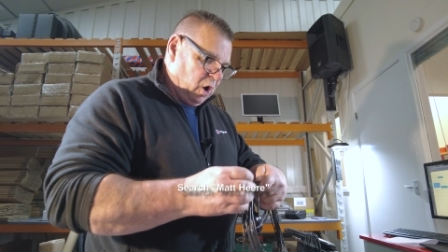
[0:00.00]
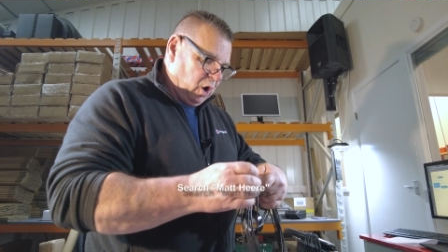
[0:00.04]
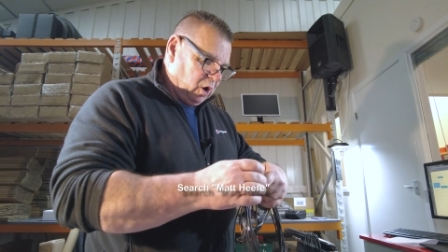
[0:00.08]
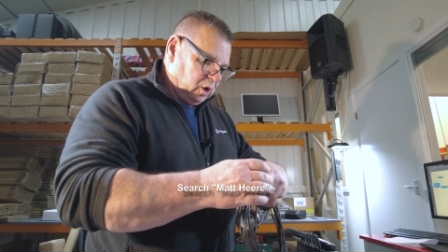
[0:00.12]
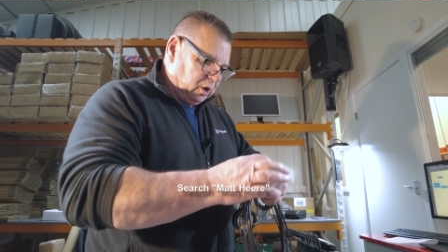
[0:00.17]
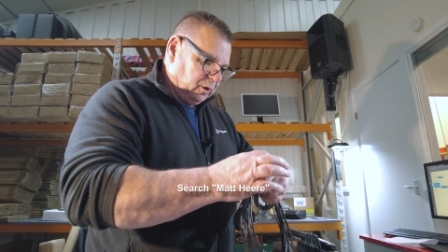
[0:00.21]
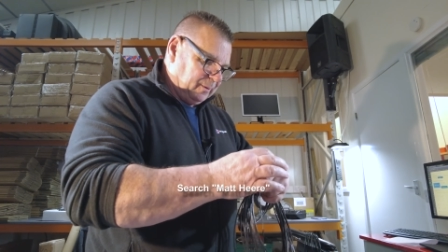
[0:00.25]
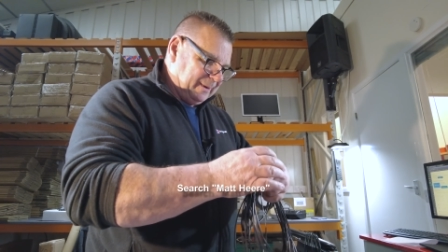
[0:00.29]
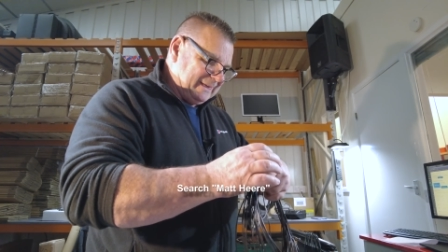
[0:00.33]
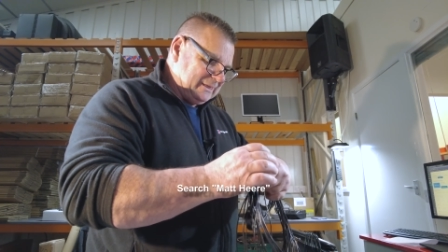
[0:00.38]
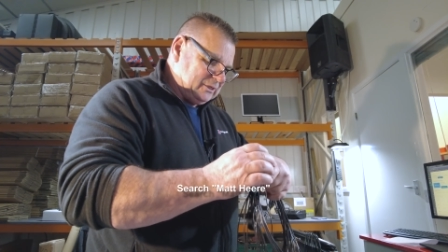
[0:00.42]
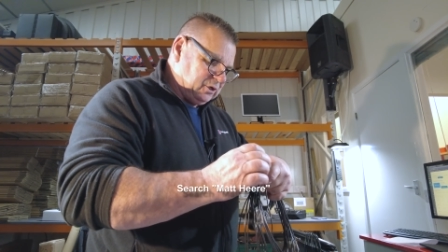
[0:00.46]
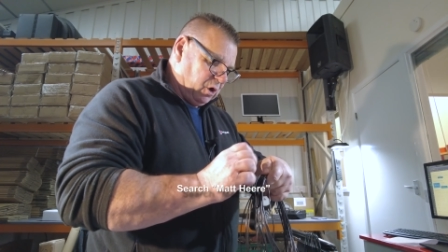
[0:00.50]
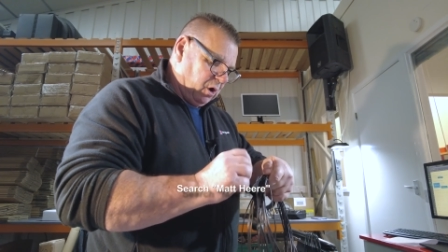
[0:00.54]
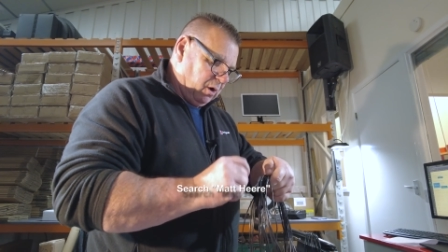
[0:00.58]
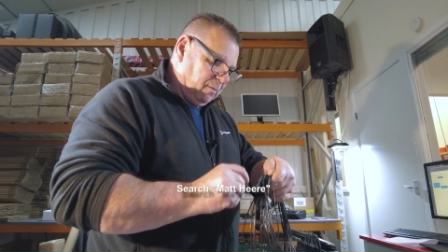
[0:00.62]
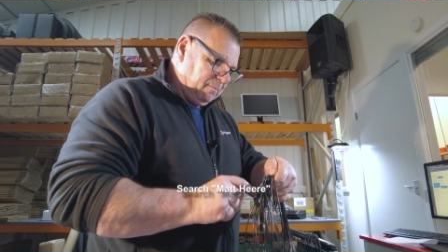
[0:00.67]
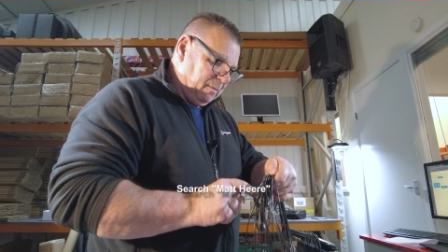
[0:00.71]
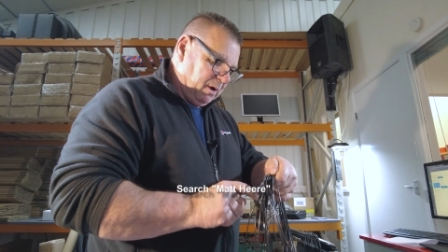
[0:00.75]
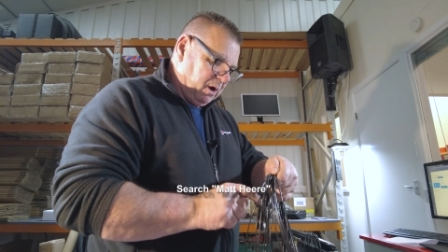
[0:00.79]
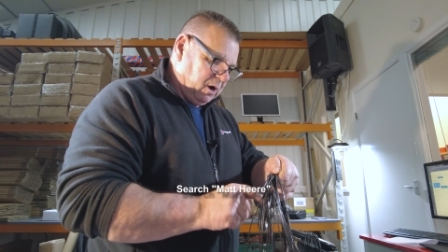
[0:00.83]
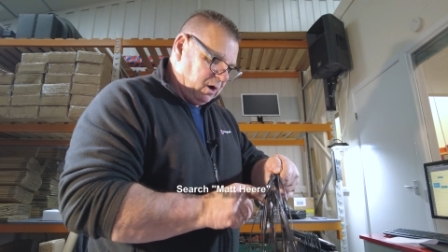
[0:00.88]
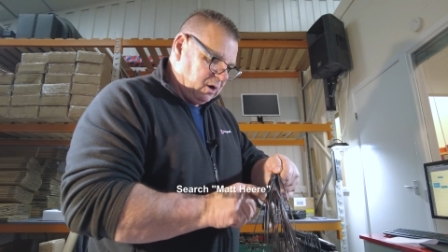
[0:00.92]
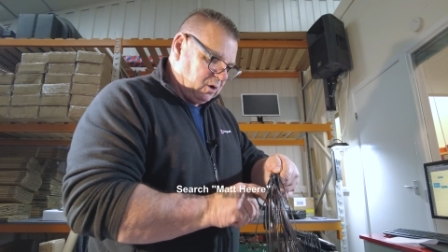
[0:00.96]
Although he's got a
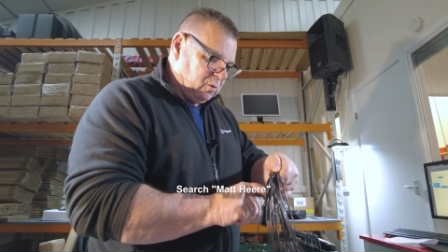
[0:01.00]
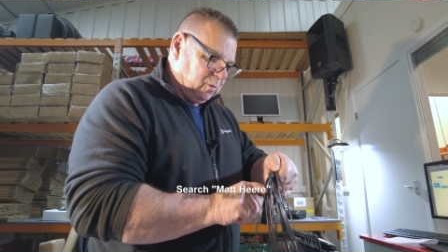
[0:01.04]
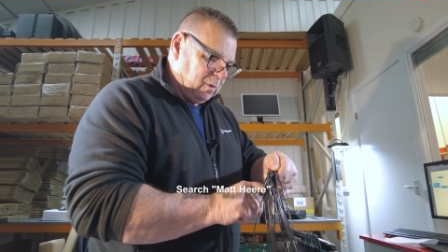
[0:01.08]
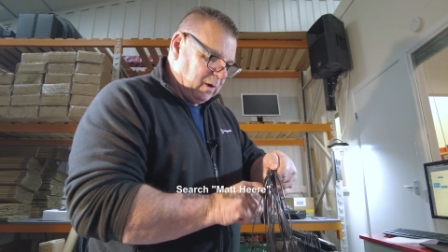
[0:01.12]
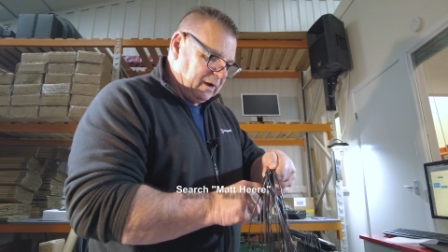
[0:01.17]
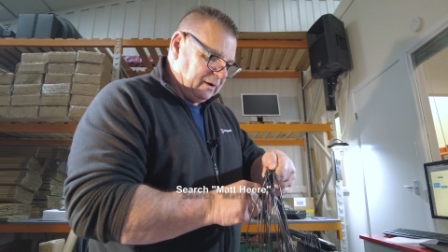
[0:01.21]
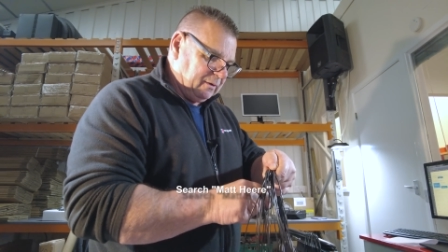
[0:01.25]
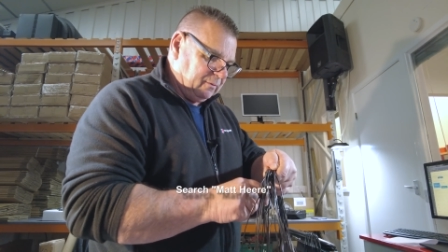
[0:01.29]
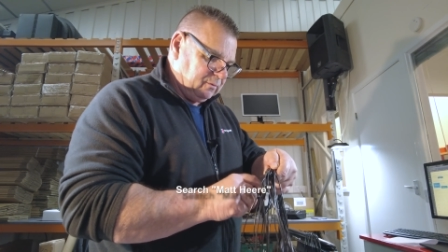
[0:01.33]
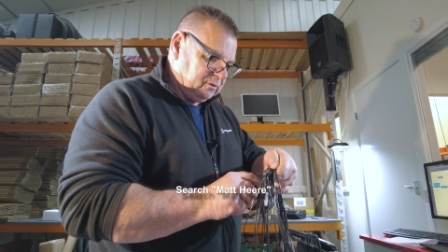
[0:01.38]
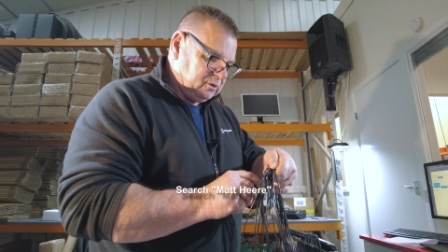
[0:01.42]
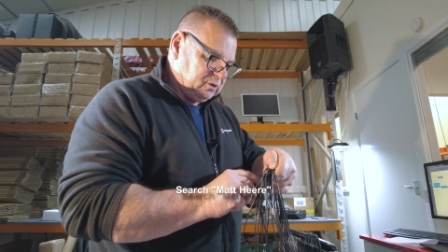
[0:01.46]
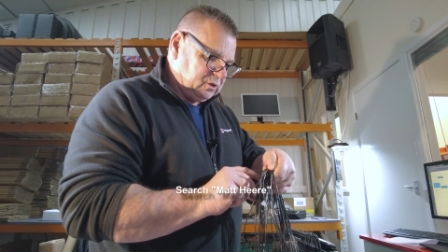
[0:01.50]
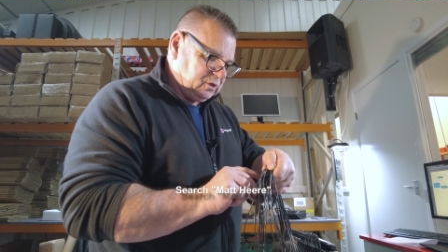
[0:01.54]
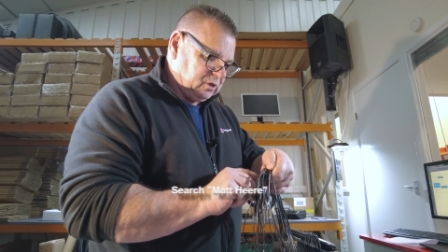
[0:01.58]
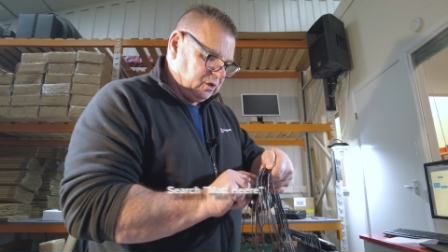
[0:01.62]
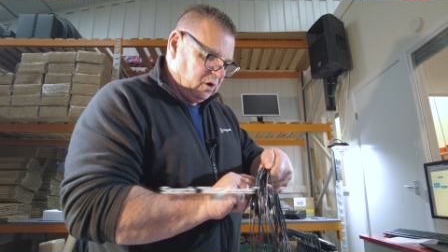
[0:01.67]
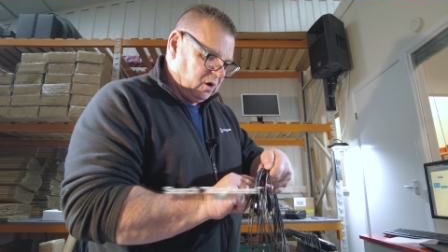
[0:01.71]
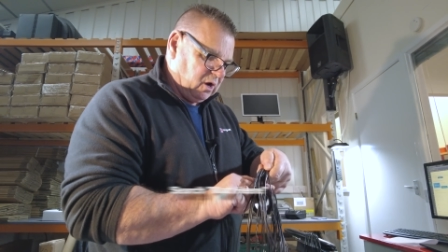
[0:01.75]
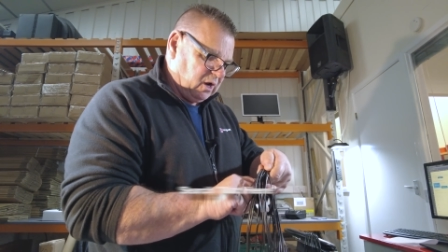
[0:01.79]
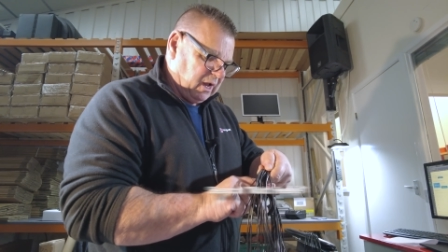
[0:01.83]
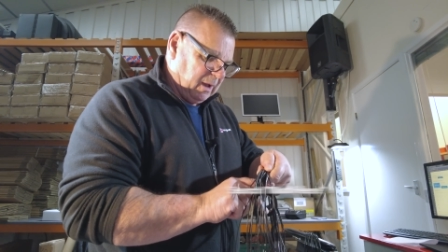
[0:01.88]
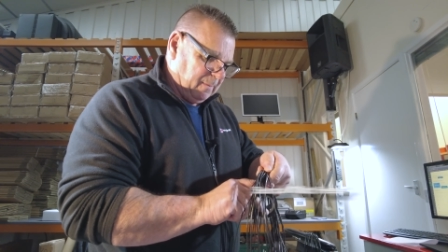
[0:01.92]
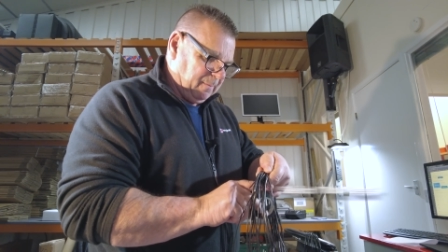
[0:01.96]
Mark 1, which has
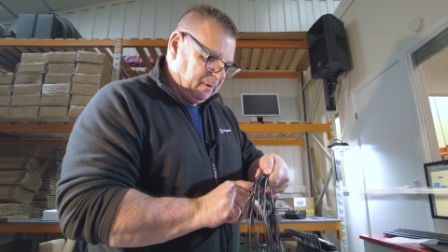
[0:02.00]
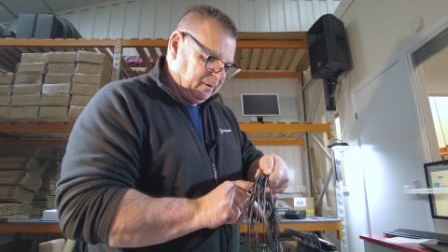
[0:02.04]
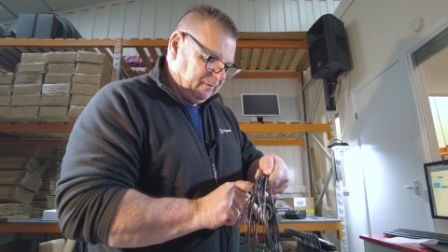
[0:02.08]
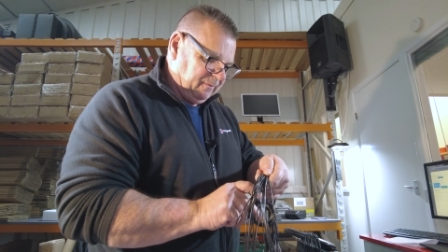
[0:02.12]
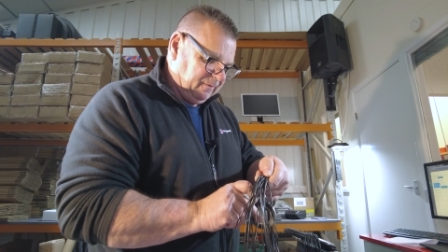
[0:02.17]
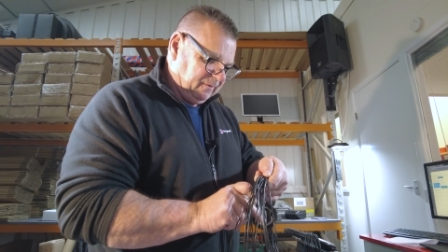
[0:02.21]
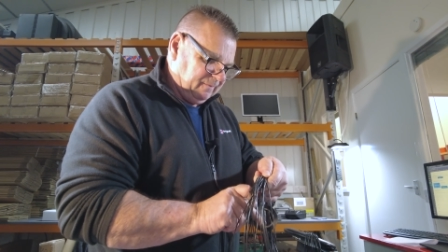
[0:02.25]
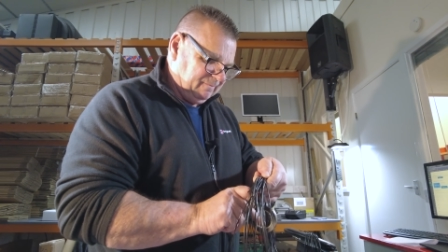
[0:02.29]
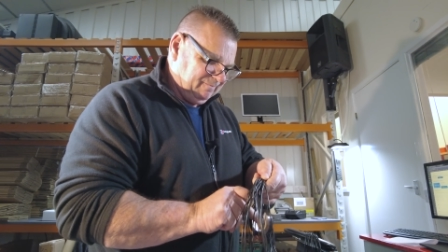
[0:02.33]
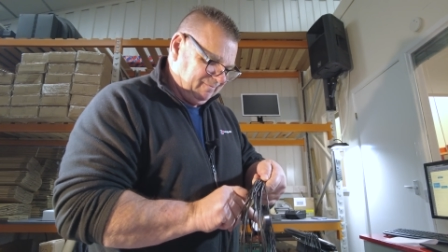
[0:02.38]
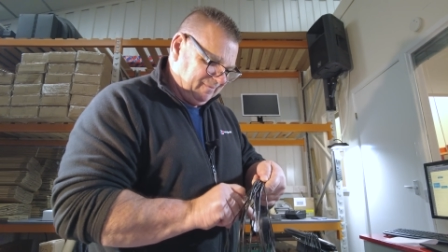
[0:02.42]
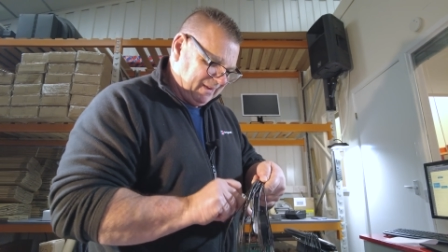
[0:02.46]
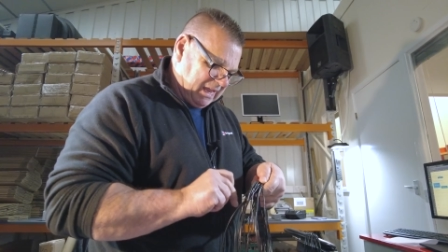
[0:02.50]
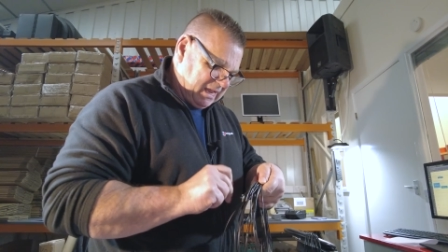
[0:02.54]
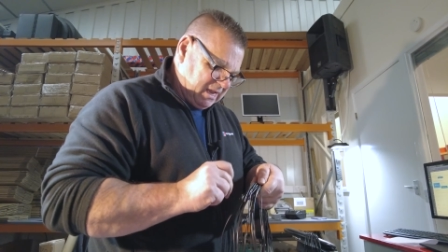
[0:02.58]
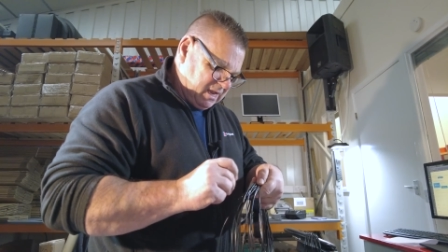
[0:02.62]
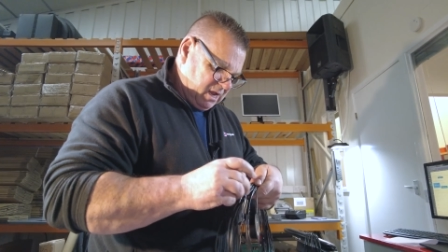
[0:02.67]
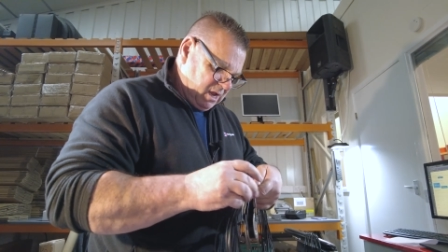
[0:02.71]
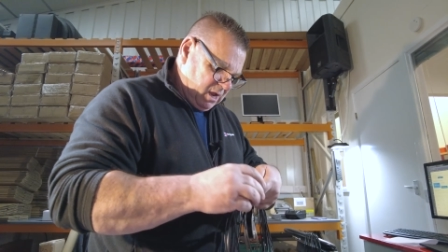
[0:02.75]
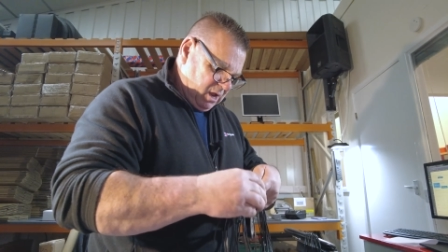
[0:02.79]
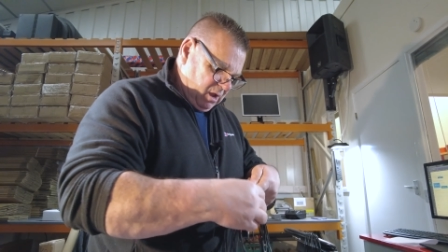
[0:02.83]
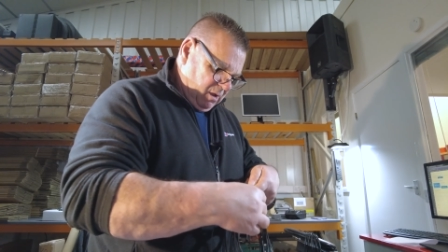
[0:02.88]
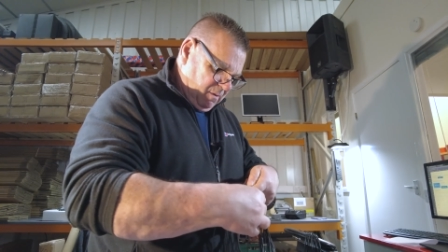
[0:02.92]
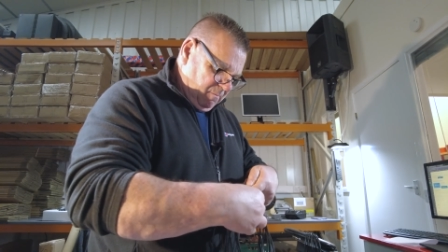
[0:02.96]
got a couple of
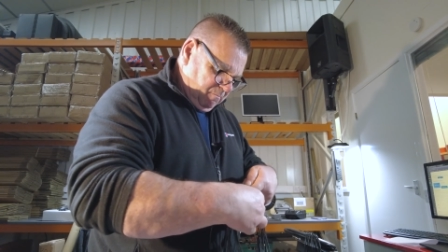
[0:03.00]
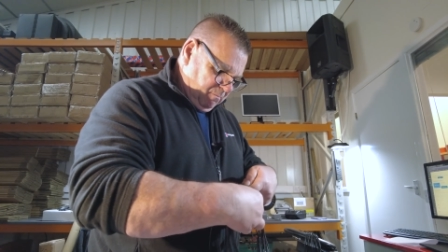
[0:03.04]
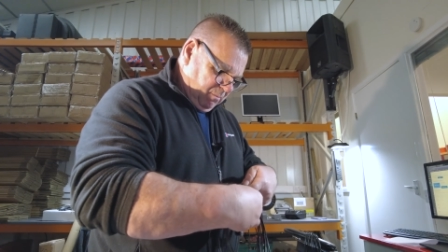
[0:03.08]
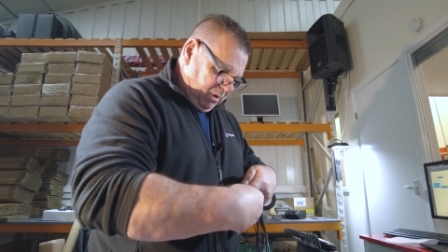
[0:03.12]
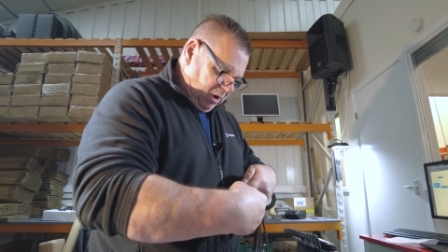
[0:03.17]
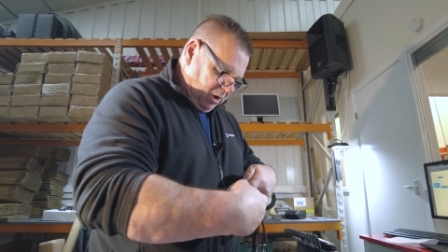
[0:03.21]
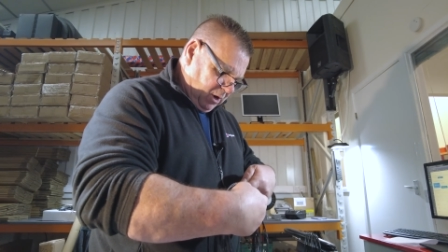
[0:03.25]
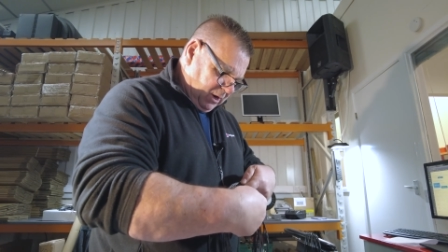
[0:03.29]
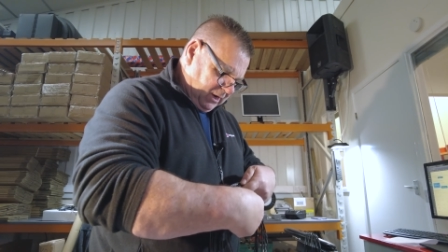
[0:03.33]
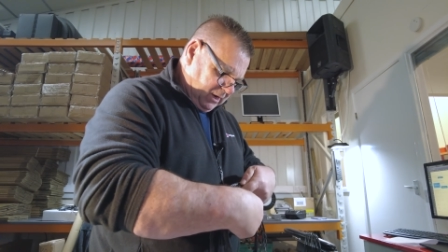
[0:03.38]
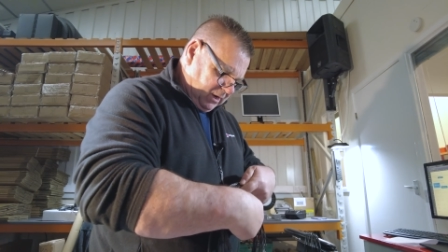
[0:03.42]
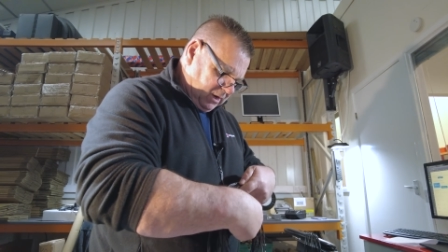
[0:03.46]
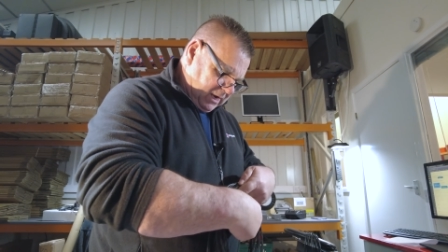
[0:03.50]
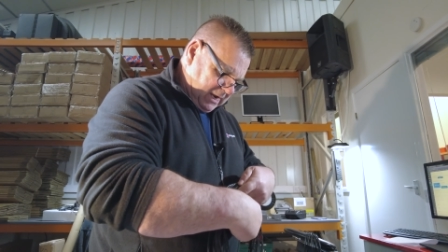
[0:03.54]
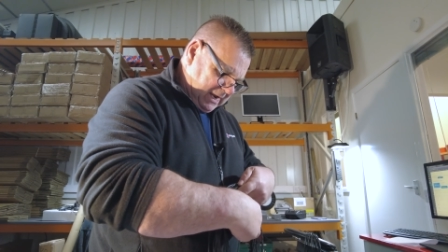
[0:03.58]
minor